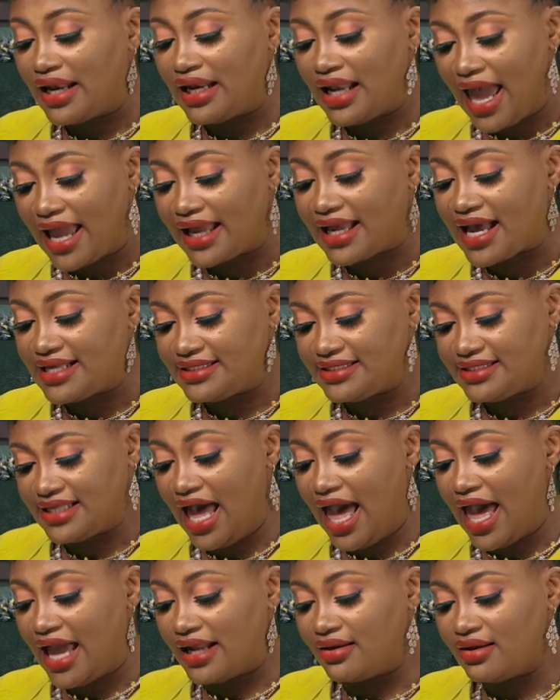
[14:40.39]
And like I
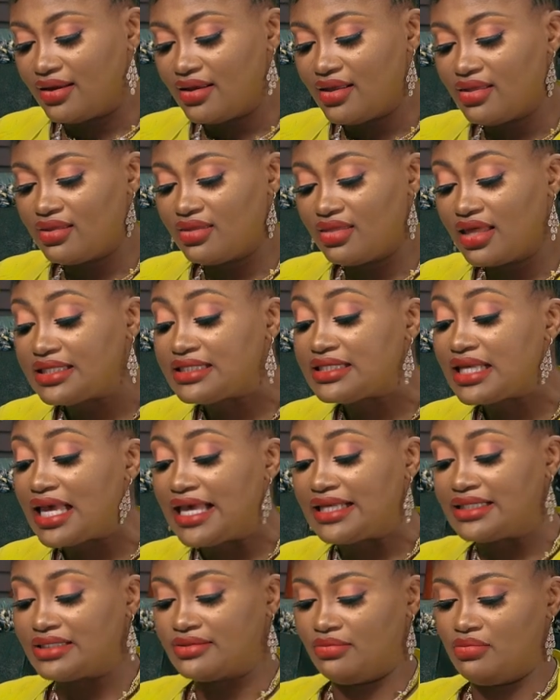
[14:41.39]
said, this
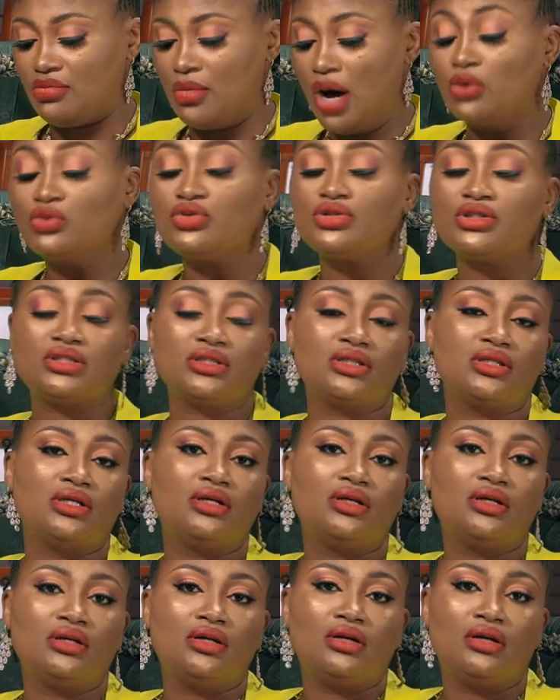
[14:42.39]
is most
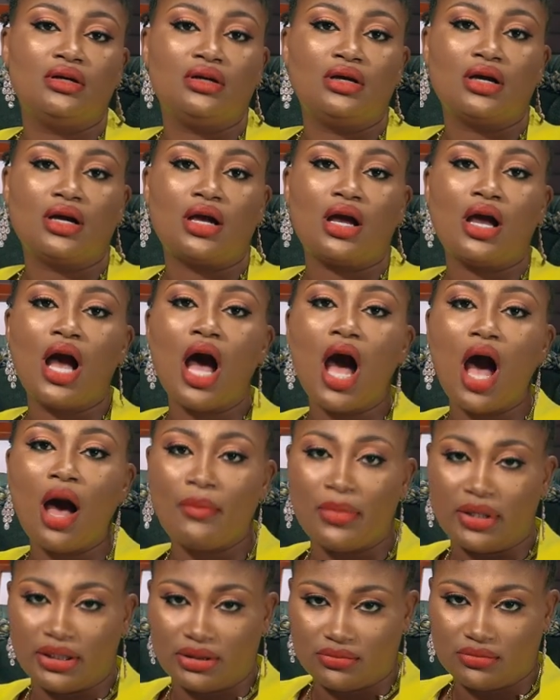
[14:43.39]

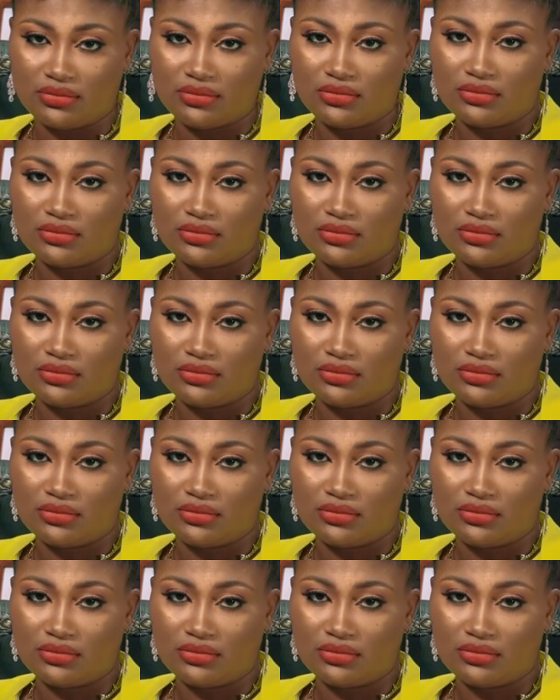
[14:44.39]
common,